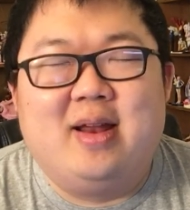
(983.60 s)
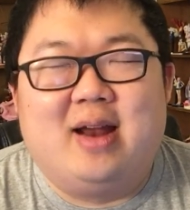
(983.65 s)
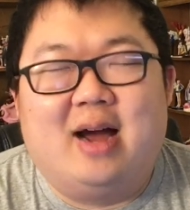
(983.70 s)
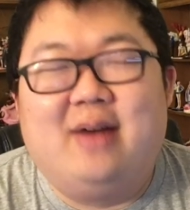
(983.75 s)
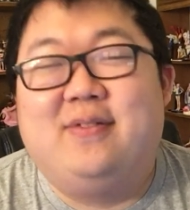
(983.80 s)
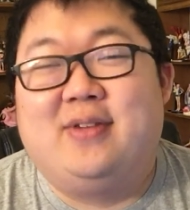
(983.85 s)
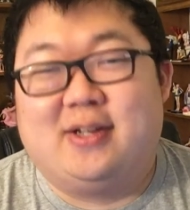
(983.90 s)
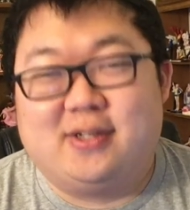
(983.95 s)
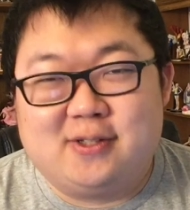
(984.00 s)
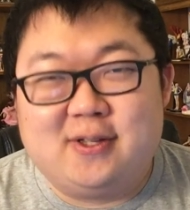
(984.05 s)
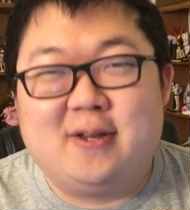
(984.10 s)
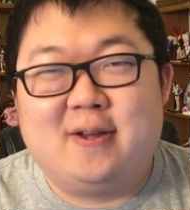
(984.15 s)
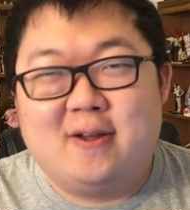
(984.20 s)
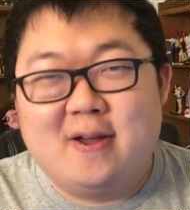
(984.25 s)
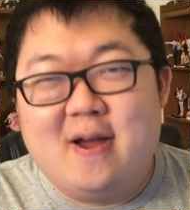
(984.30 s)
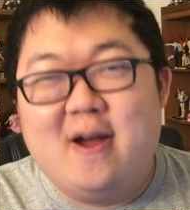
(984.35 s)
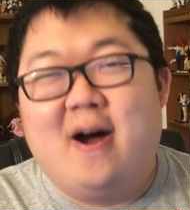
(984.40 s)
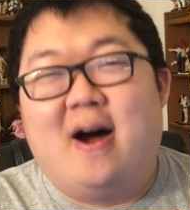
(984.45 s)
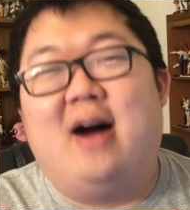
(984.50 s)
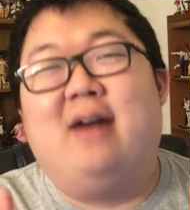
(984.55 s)
Obviously
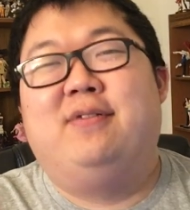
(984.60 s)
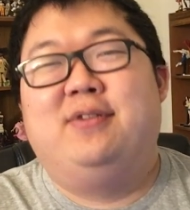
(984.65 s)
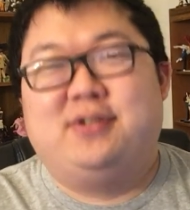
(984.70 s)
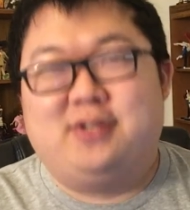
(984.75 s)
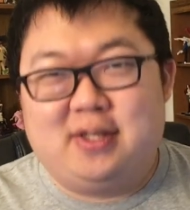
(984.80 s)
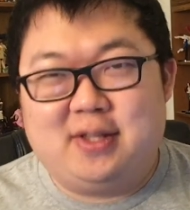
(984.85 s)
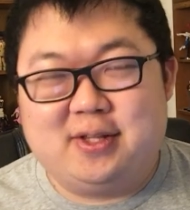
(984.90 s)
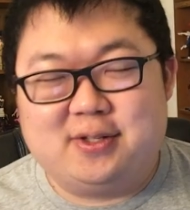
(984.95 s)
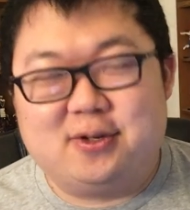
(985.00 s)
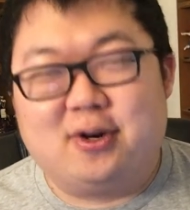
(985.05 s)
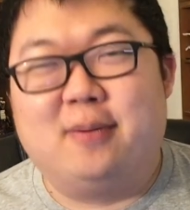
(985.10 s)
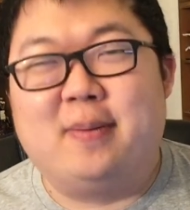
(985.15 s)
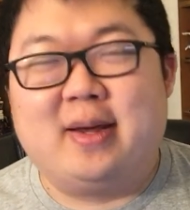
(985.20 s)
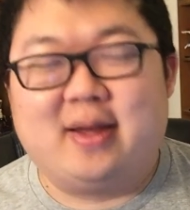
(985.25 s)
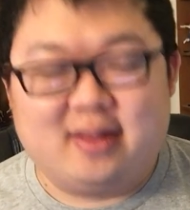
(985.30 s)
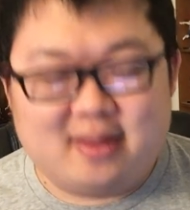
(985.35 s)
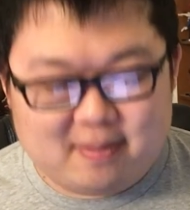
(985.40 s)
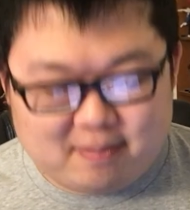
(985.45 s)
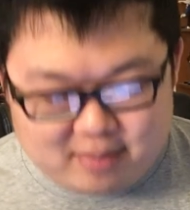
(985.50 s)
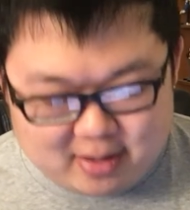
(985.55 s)
these are all
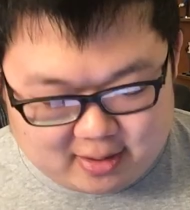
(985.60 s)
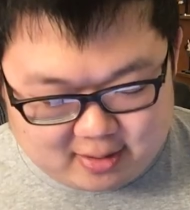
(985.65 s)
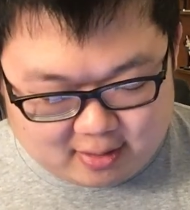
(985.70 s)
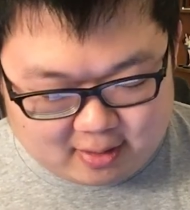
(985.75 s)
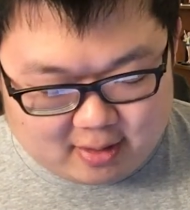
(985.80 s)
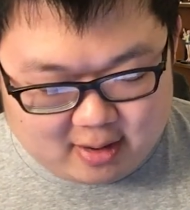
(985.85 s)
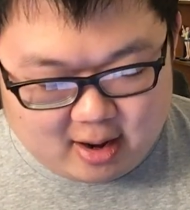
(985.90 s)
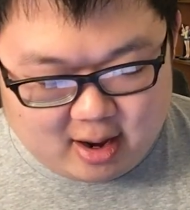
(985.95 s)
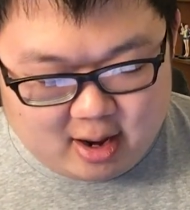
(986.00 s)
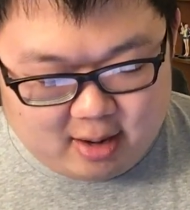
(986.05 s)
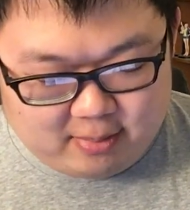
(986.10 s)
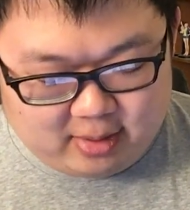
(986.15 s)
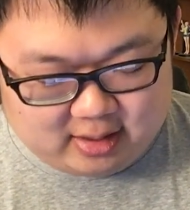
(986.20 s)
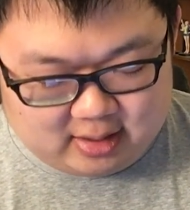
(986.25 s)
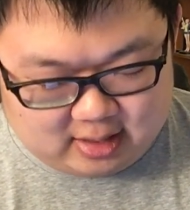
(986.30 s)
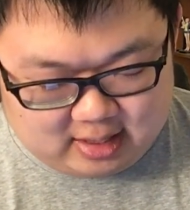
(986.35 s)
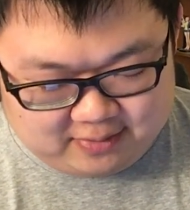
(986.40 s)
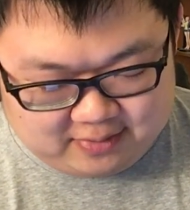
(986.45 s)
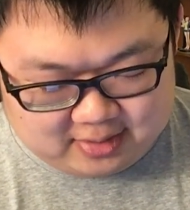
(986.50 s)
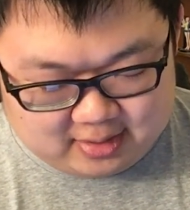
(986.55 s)
making them bigger,
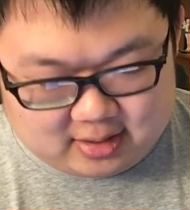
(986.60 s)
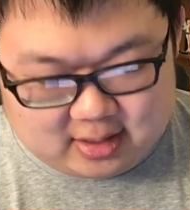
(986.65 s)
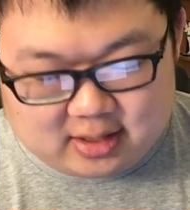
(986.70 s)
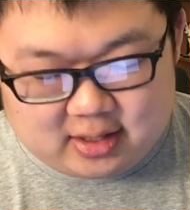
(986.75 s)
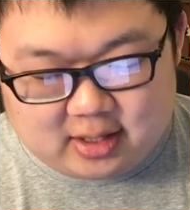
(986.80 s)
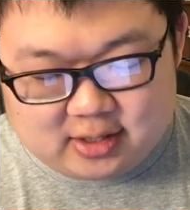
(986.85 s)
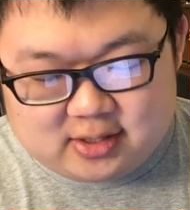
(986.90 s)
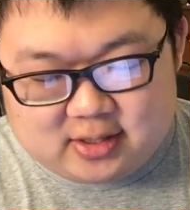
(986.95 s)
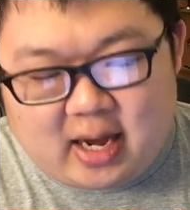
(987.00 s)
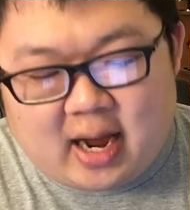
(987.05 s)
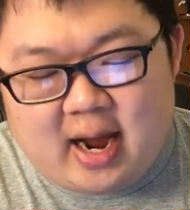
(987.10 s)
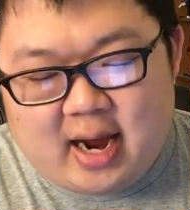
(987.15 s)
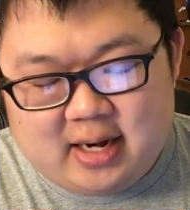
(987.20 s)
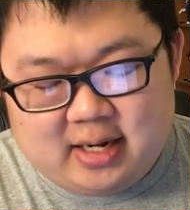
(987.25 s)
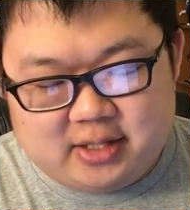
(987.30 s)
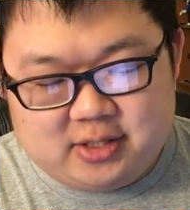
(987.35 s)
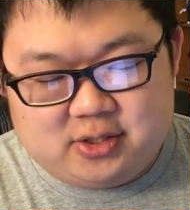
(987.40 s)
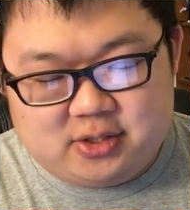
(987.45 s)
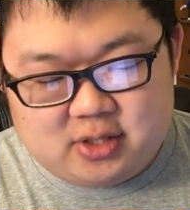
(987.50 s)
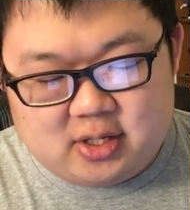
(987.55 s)
but even the design
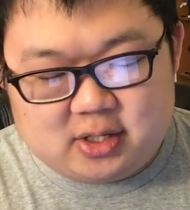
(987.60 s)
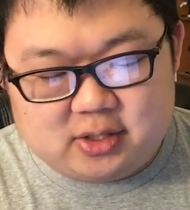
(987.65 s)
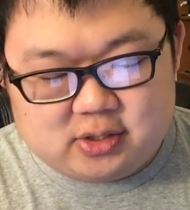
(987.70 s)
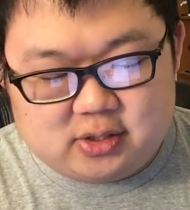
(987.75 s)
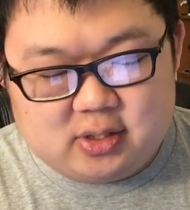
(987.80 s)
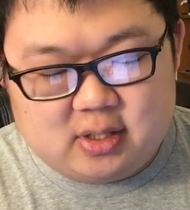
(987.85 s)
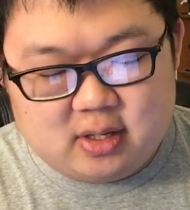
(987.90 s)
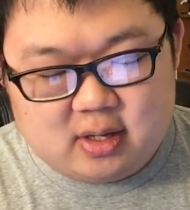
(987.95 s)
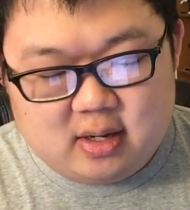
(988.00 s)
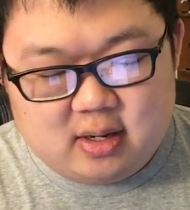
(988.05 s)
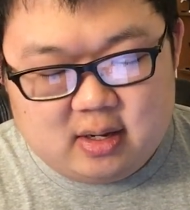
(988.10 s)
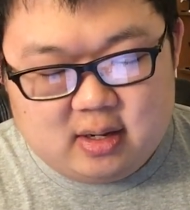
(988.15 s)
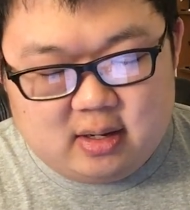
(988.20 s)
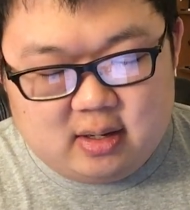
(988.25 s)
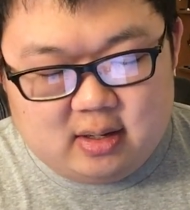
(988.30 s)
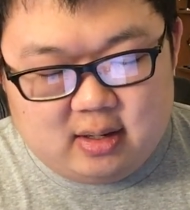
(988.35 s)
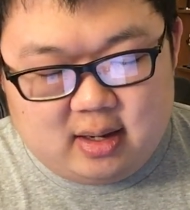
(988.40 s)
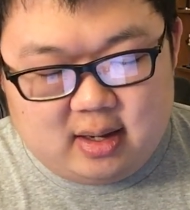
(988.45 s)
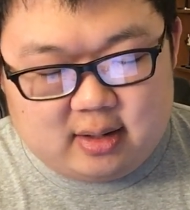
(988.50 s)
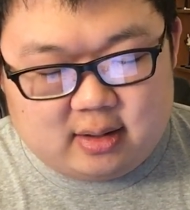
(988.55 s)
is just,
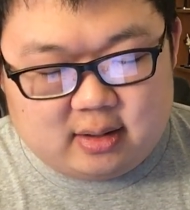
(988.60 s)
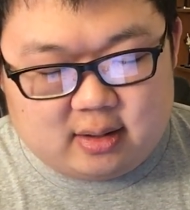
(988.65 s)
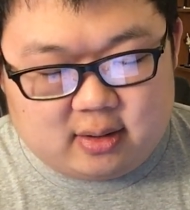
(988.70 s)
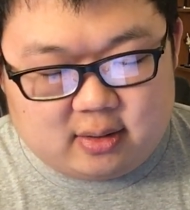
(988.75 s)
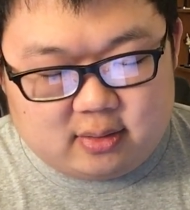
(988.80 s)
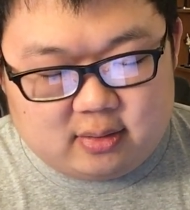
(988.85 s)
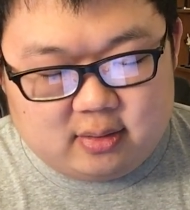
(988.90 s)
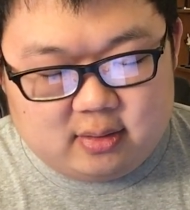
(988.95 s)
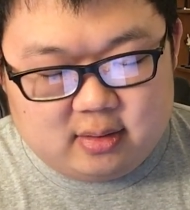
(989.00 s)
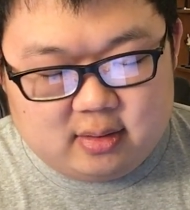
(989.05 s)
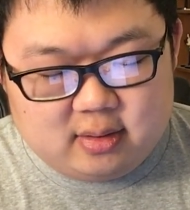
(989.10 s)
I don't know.